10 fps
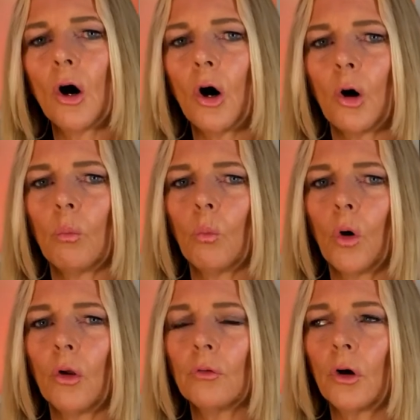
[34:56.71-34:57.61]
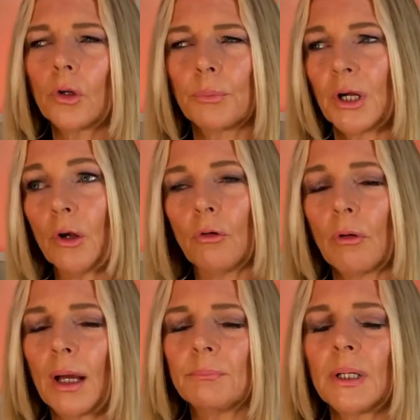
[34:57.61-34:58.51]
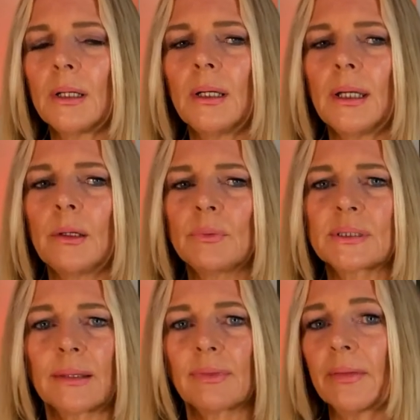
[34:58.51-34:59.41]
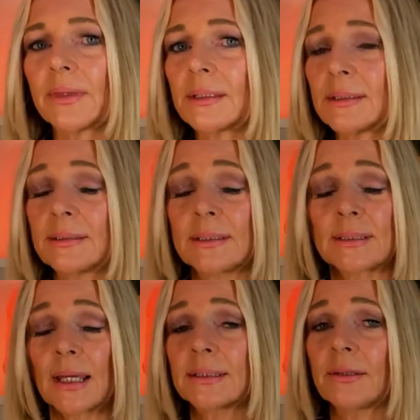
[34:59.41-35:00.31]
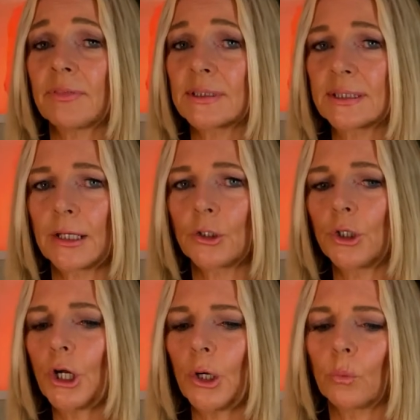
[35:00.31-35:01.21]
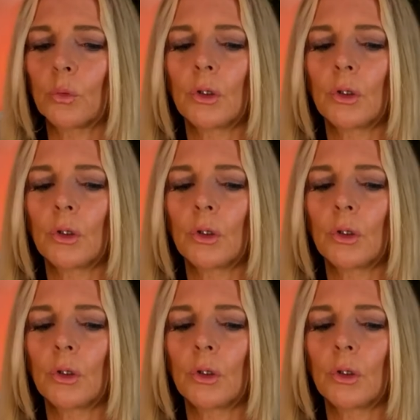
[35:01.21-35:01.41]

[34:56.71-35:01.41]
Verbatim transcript: On one, on a programme, it was said that the detective had said no.